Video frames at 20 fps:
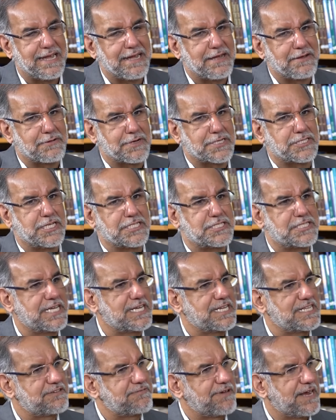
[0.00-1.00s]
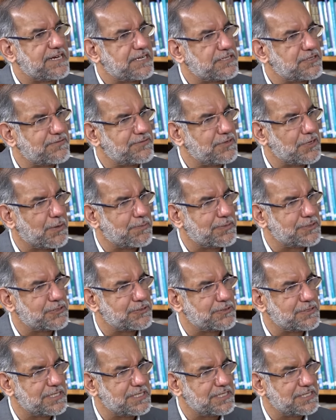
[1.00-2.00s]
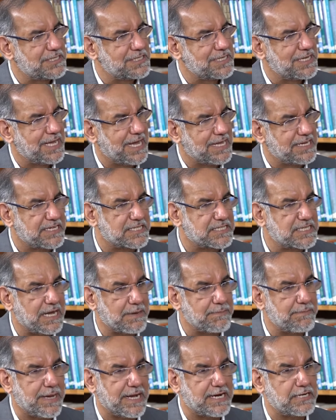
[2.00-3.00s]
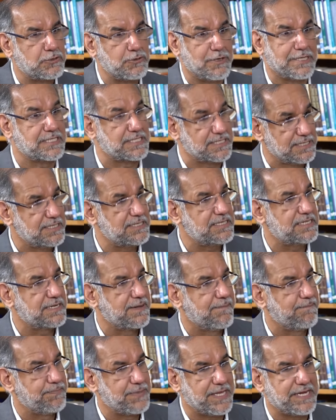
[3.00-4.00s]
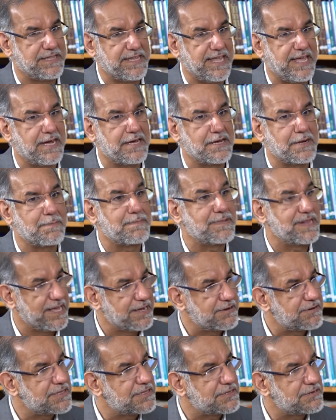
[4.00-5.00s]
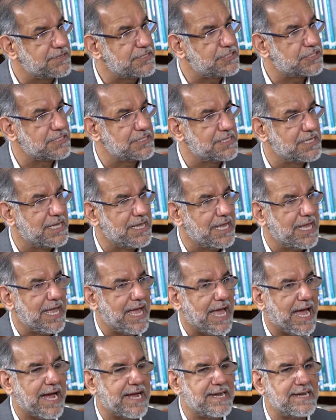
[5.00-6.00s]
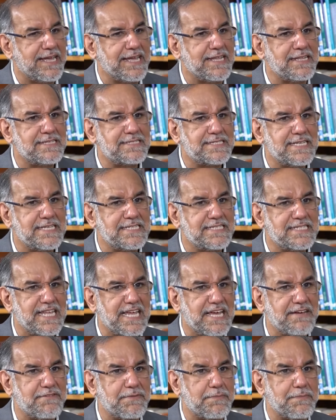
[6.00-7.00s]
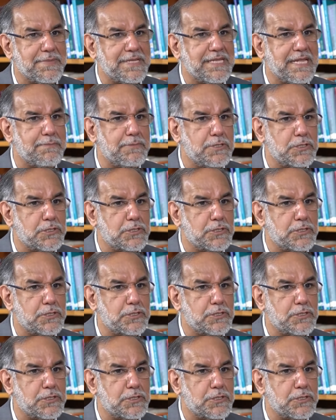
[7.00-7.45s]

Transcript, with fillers: Russia has taken advantage of the opportunities, and it's come back to assert that they are a player in the region. And in a sense, they have been able